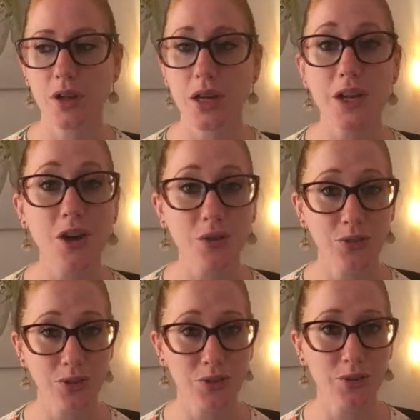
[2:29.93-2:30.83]

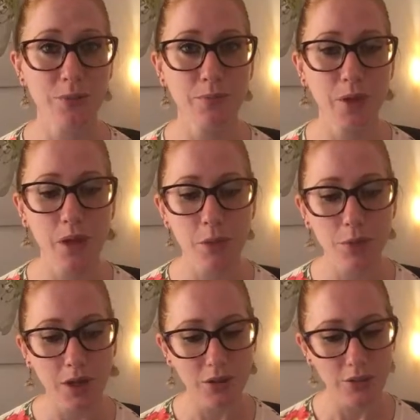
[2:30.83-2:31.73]
ecosystem,
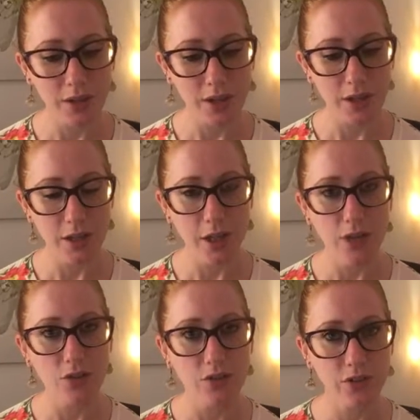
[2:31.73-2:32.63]
but actually
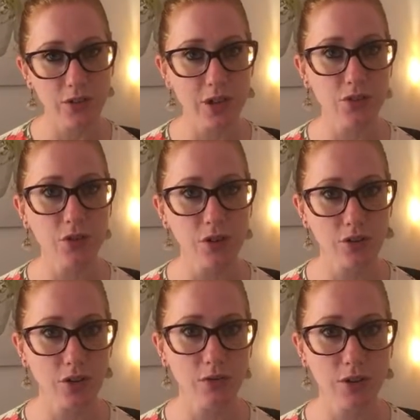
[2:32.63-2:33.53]
individually it's
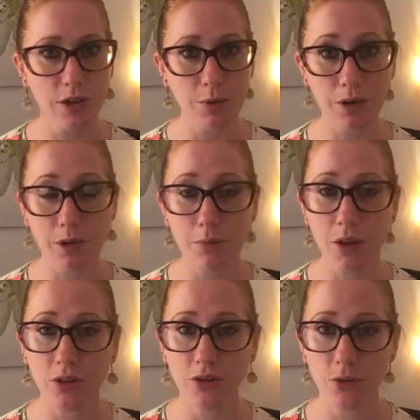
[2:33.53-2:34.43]
functioning really well, and it
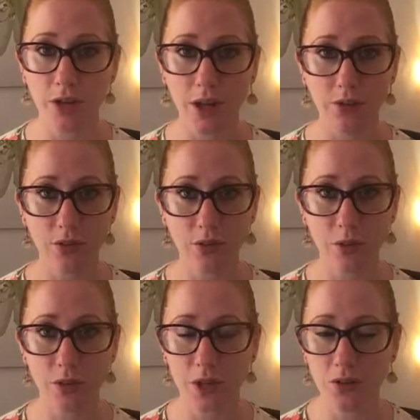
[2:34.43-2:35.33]
makes sure it gets its
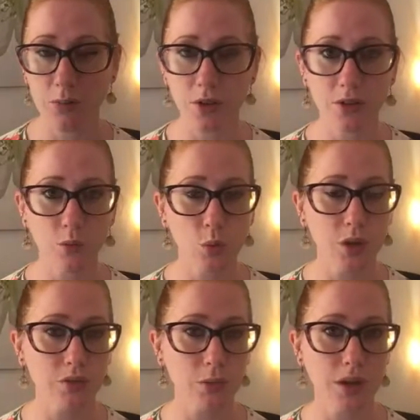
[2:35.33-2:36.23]
own needs met in
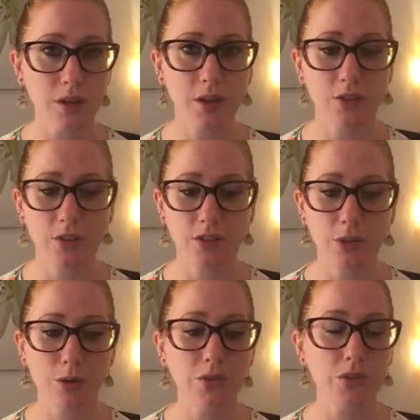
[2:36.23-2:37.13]
whatever way that is. So
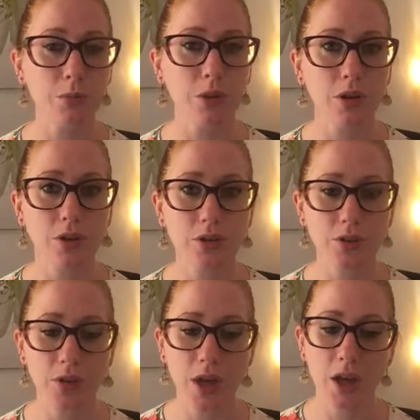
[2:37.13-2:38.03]
if it's a
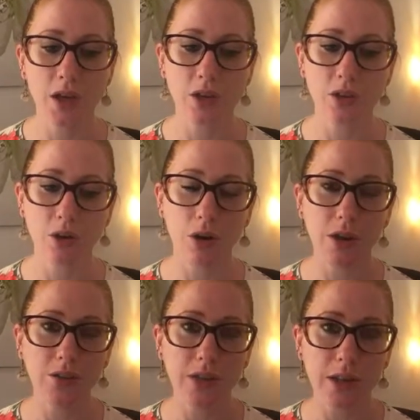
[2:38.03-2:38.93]
plant,
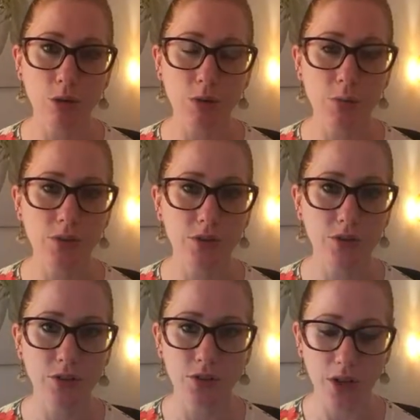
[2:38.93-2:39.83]
ideally it would be
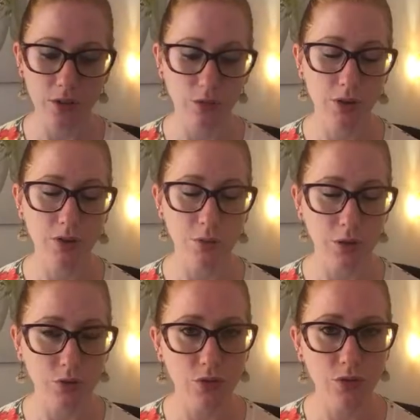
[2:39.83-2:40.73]
positioned to get the right
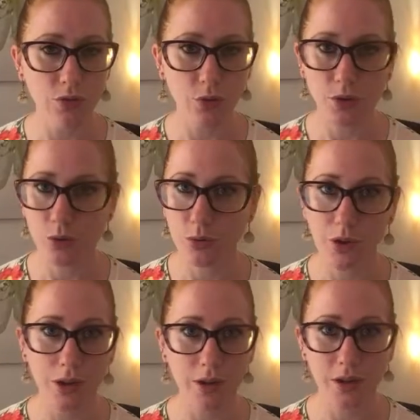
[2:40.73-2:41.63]
amount of soil,
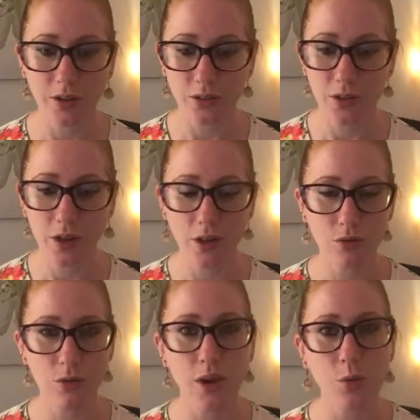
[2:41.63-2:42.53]
light,
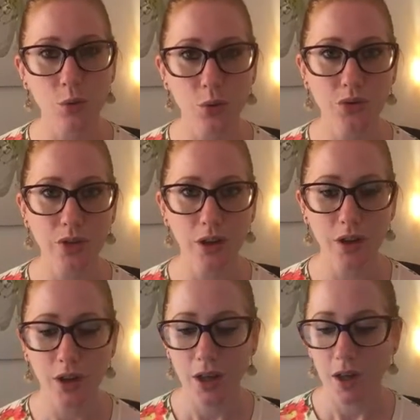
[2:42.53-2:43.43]
rainwater.
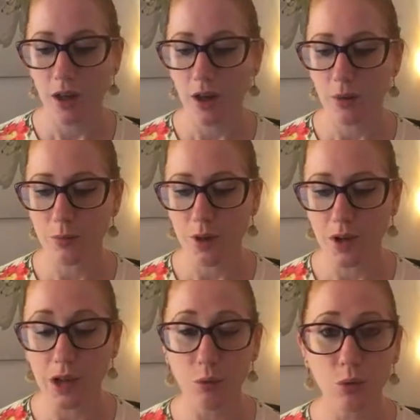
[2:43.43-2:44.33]
An
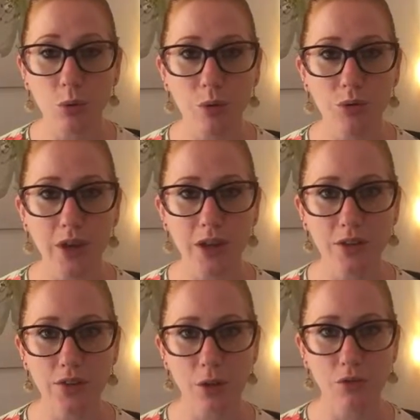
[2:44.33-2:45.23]
animal will take
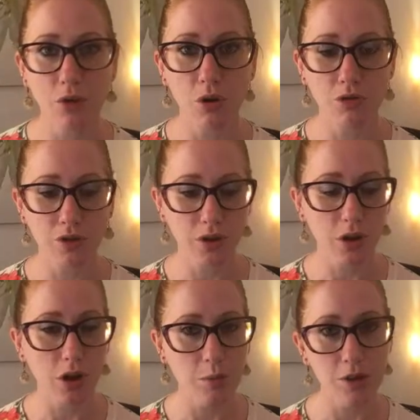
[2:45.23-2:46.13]
itself off and
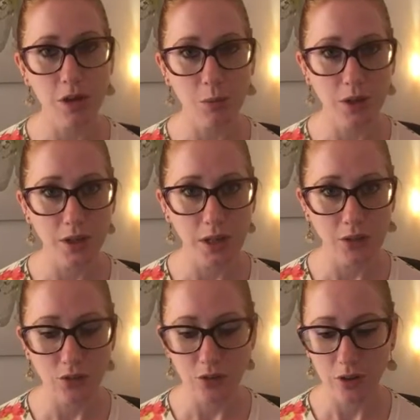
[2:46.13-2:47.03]
hibernate when it
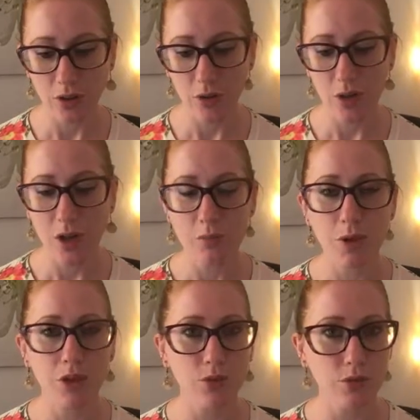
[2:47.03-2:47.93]
needs to,
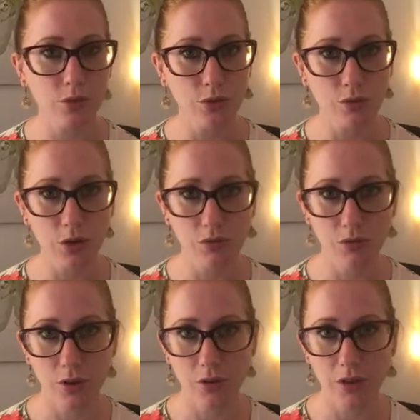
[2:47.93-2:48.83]
make sure it's got the right
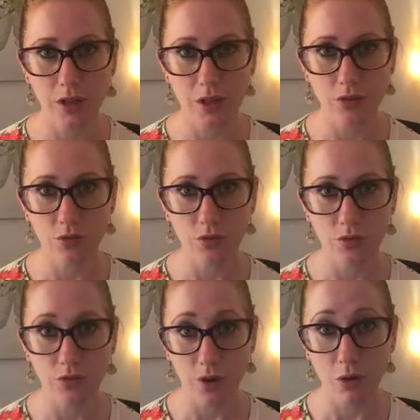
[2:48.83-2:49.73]
food it needs for
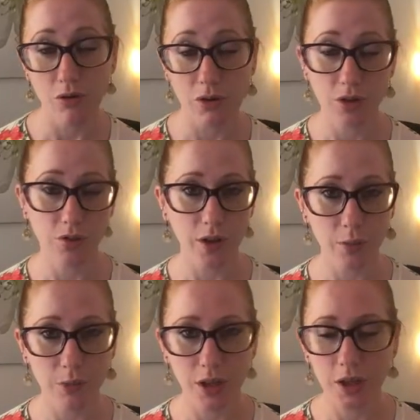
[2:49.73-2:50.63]
itself and its
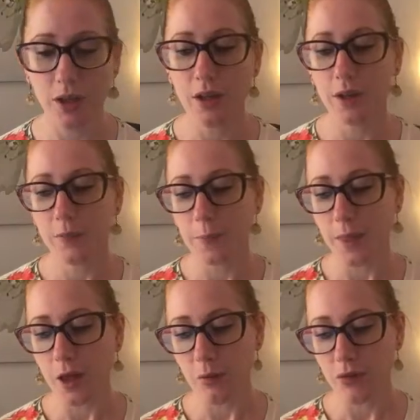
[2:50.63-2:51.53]
family.
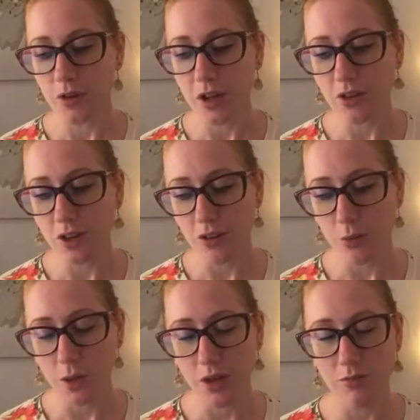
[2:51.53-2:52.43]
So nature has a
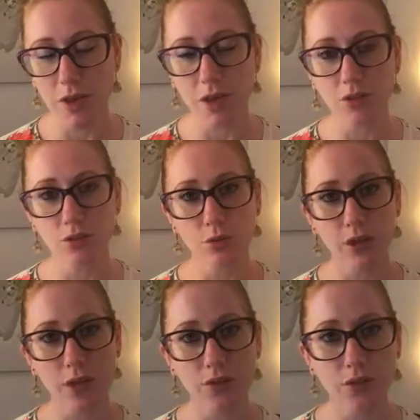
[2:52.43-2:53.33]
way of making sure it
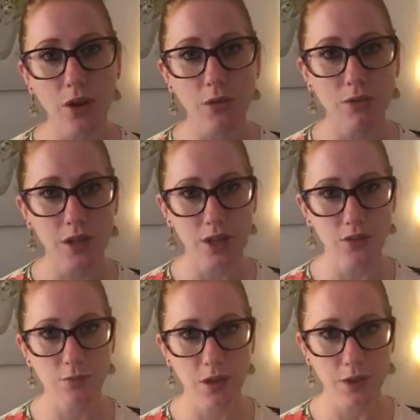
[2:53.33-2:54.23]
gets its own
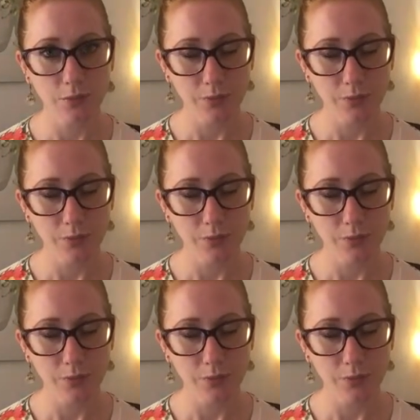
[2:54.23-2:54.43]
needs met,